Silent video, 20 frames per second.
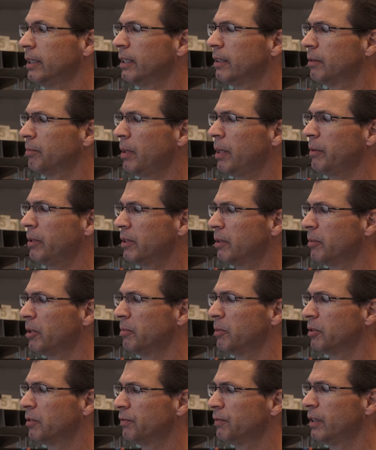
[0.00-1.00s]
think it's probably some of
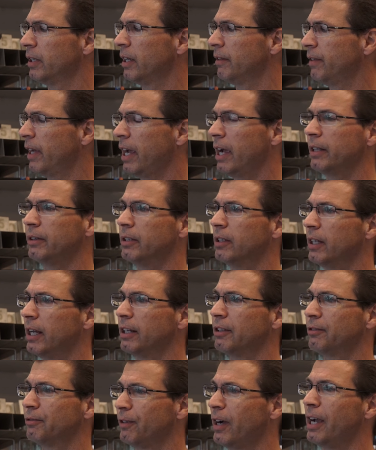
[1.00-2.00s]
the most fun I've had in the
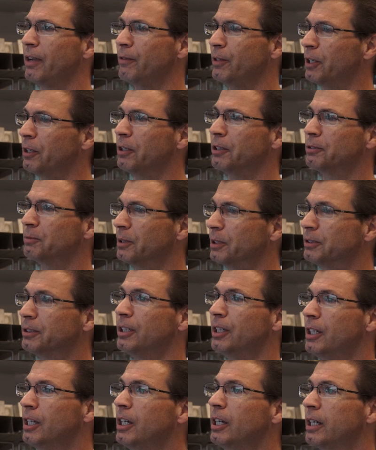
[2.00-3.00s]
last 5 years
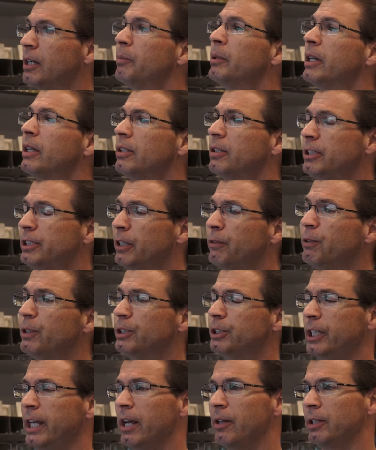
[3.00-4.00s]
because it's
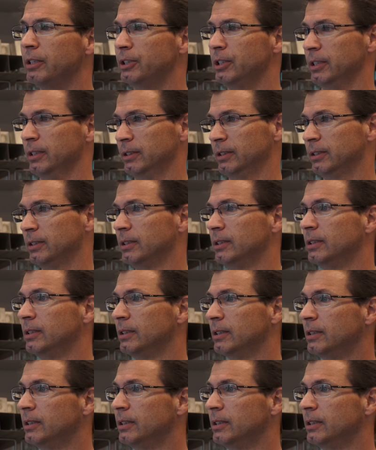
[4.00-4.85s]
different challenges. Yeah.